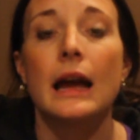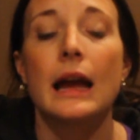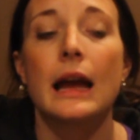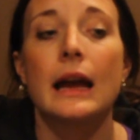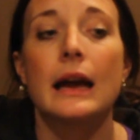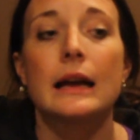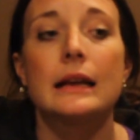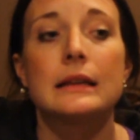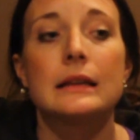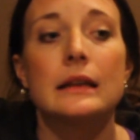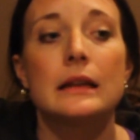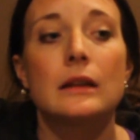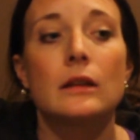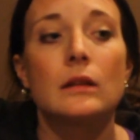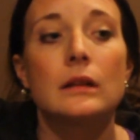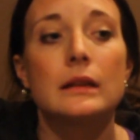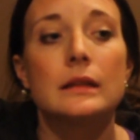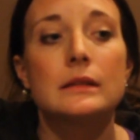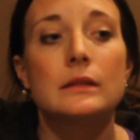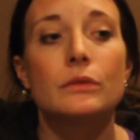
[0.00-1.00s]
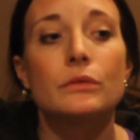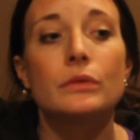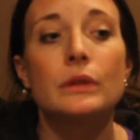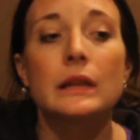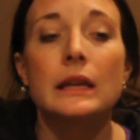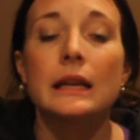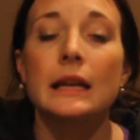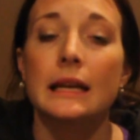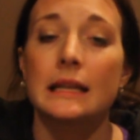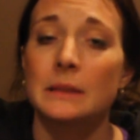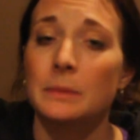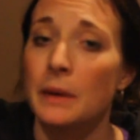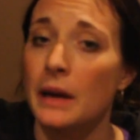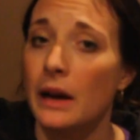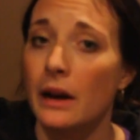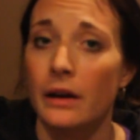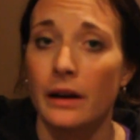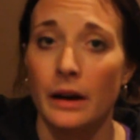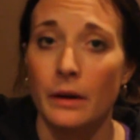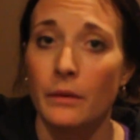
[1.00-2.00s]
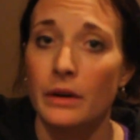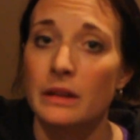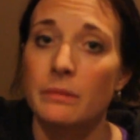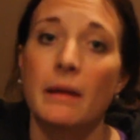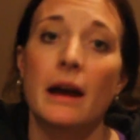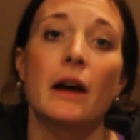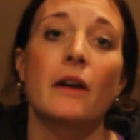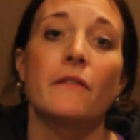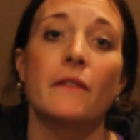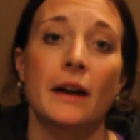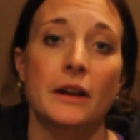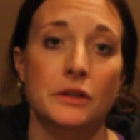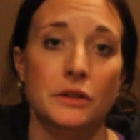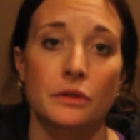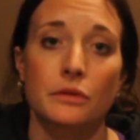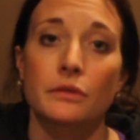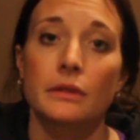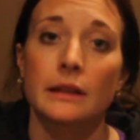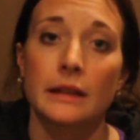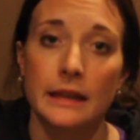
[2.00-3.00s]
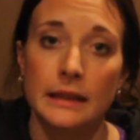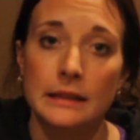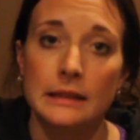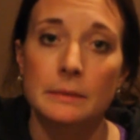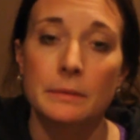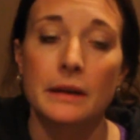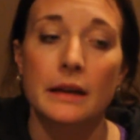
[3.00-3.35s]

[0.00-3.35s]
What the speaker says: And it's a really nice pairing with myofascial release,